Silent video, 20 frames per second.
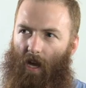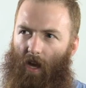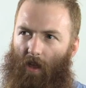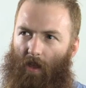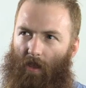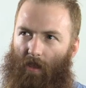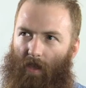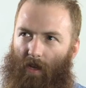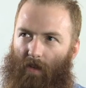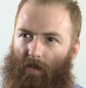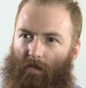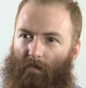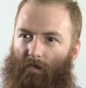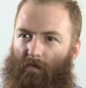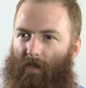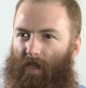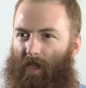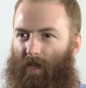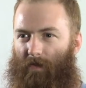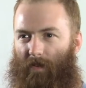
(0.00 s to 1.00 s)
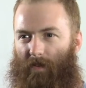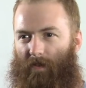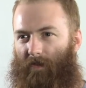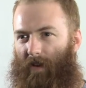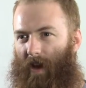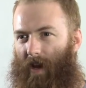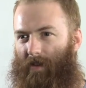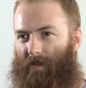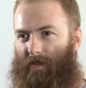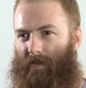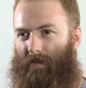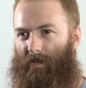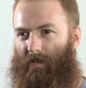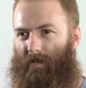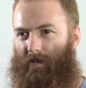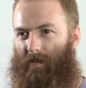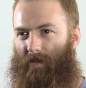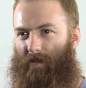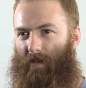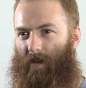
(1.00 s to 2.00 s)
There's different
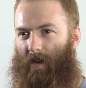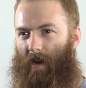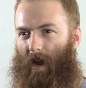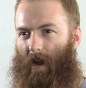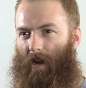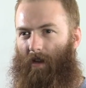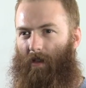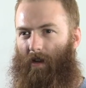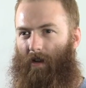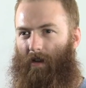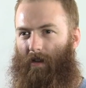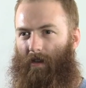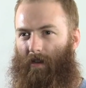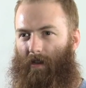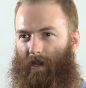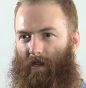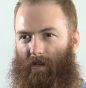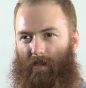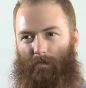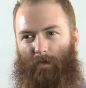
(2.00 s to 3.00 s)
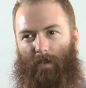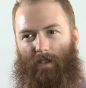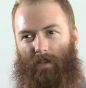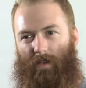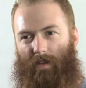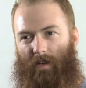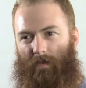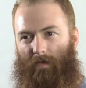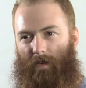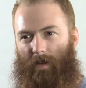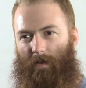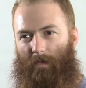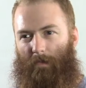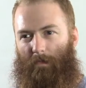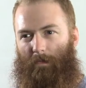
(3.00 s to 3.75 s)
facets. I like the intimacy of it